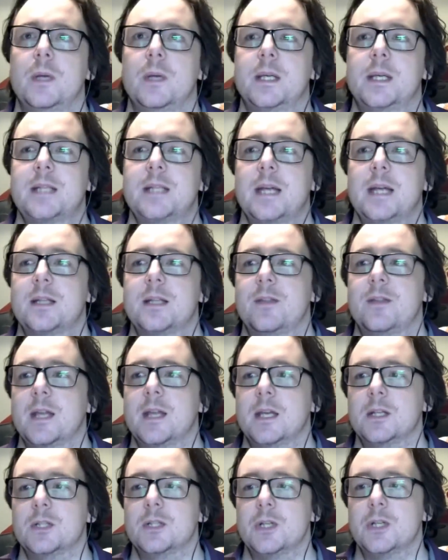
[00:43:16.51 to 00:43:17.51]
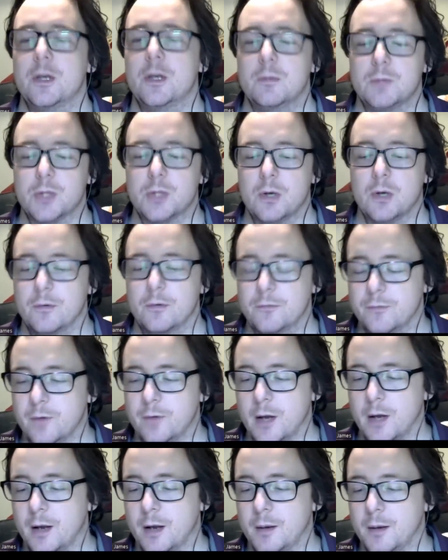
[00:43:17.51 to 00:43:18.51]
we tend to think in terms of
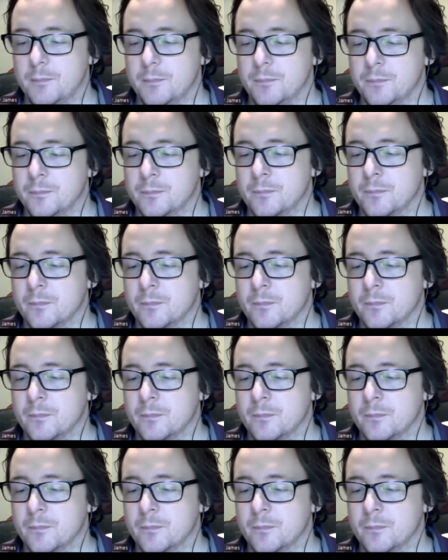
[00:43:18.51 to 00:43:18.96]
um,